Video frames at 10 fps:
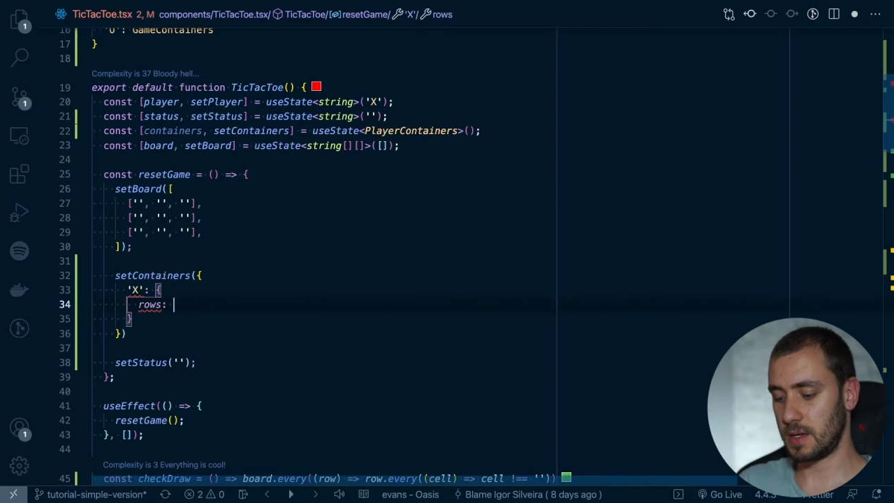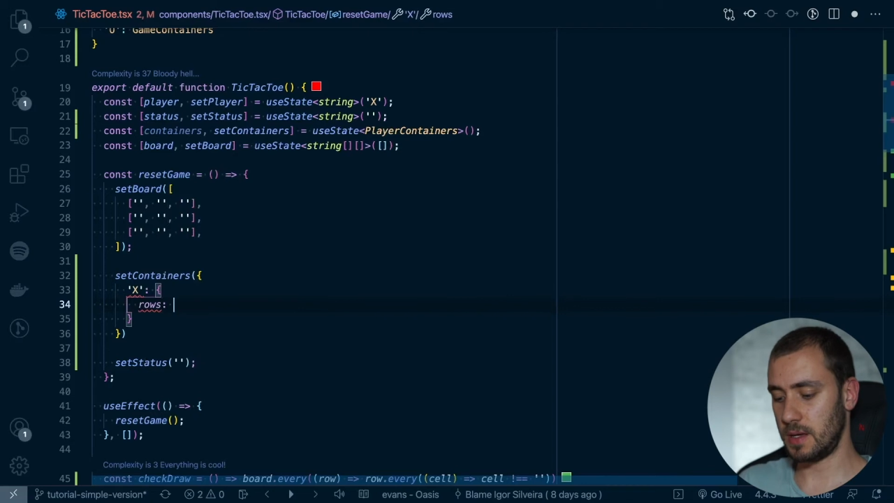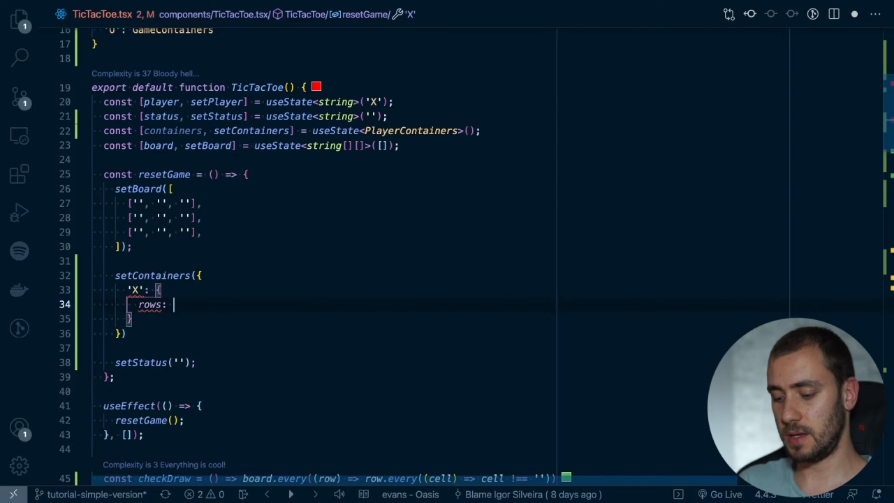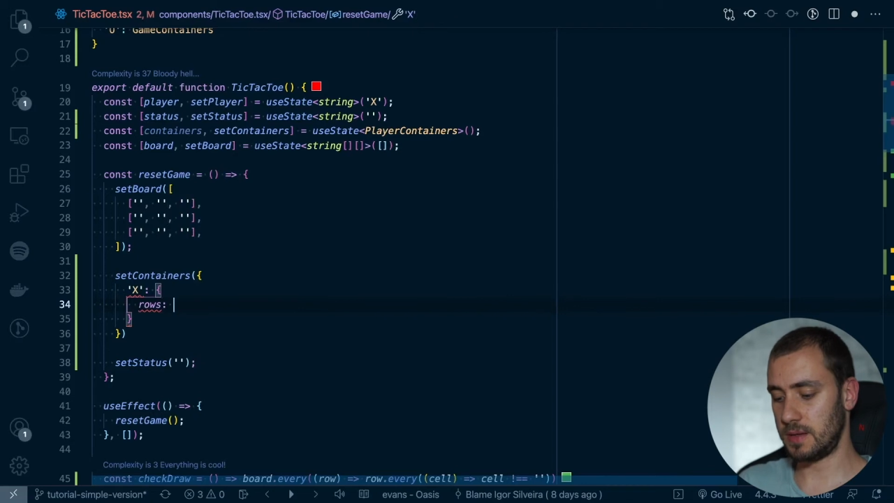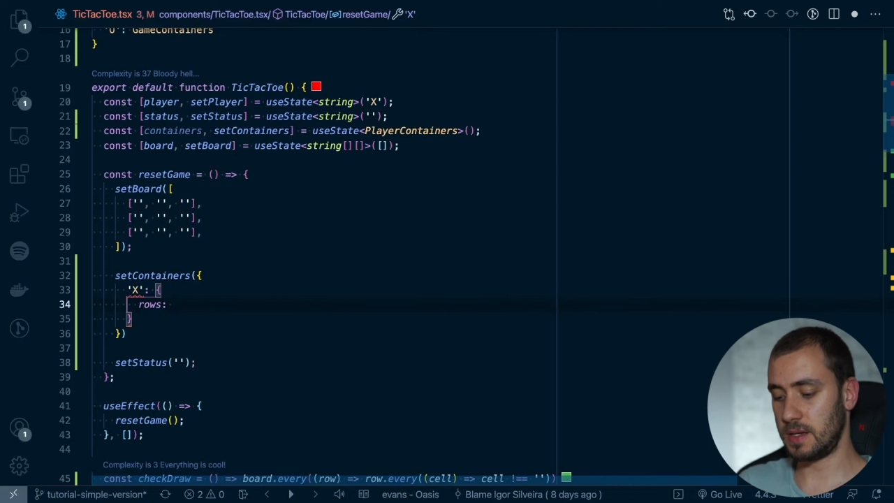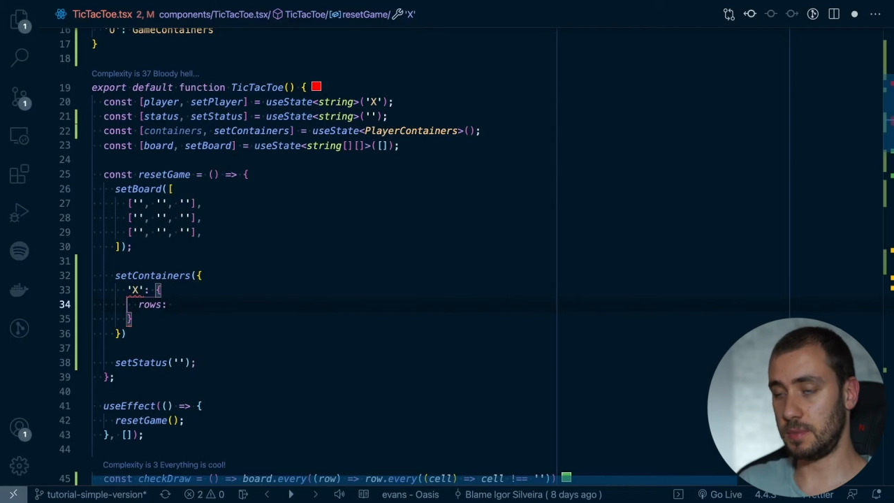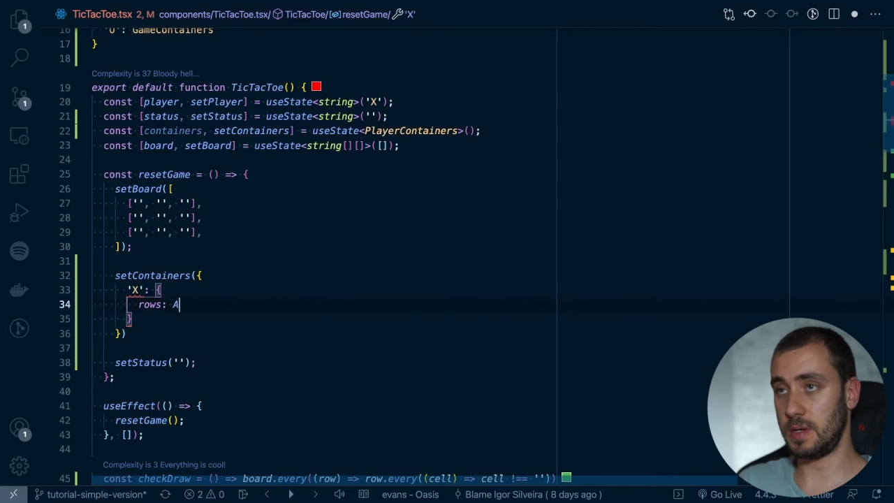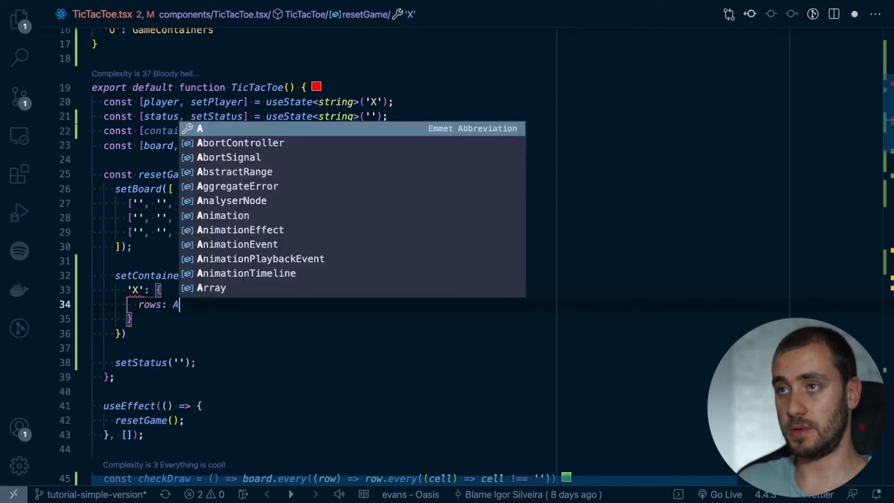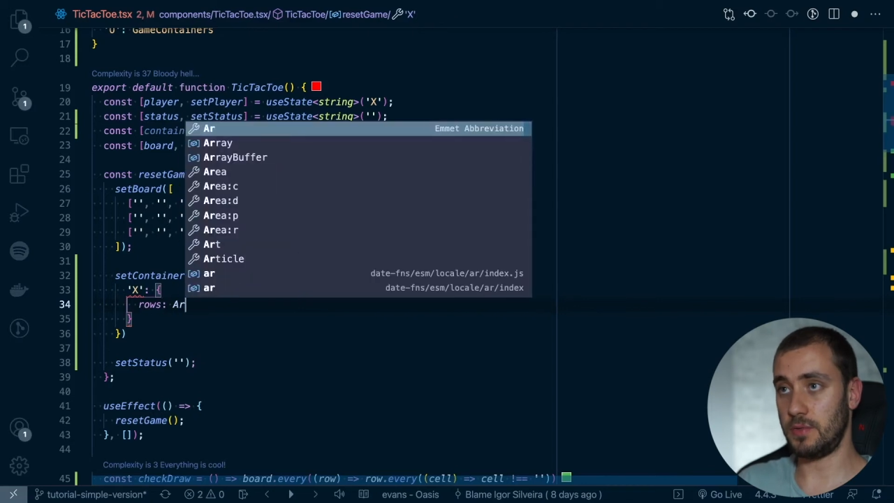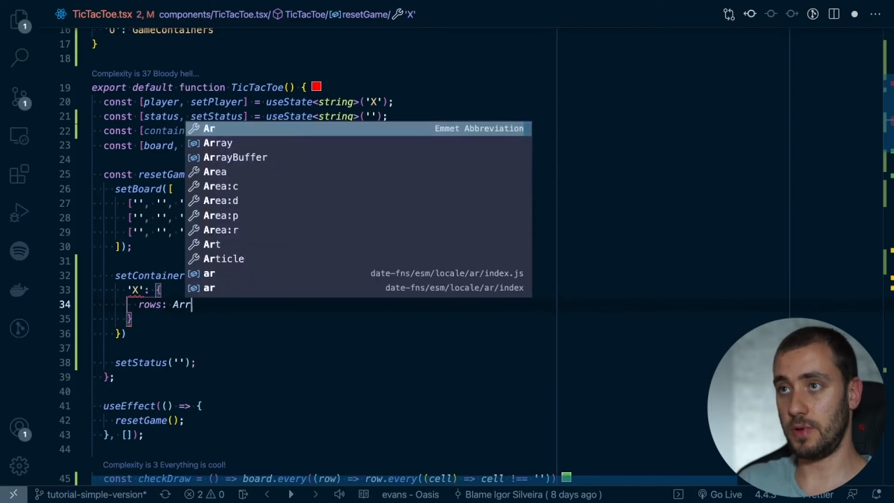is going to be
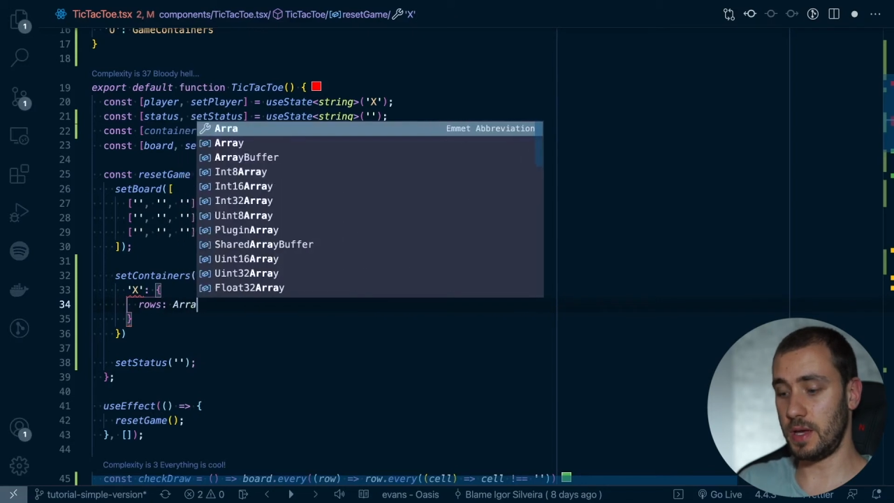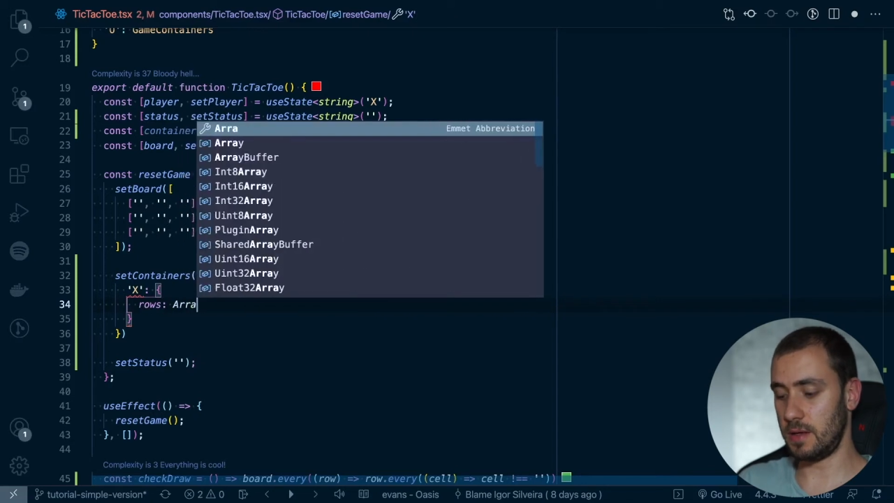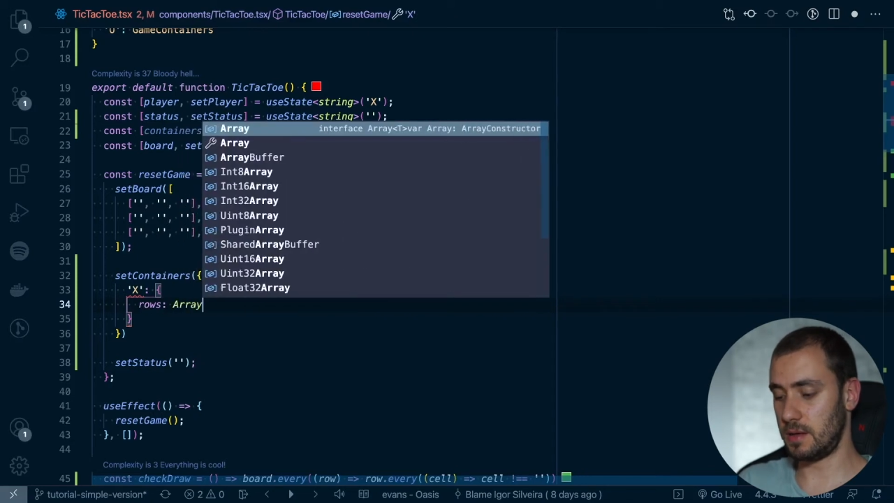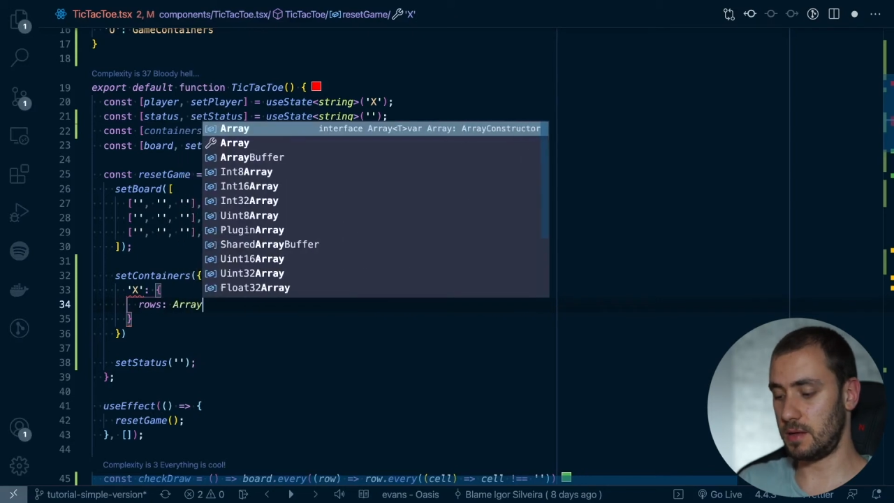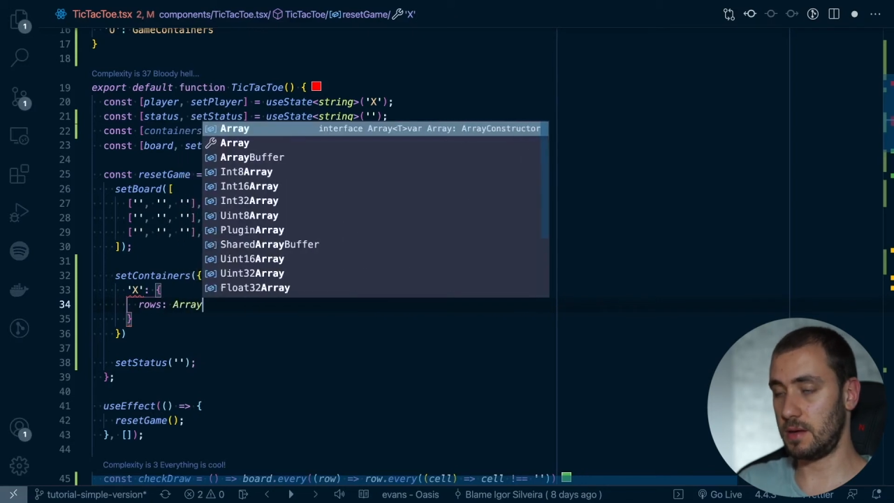an array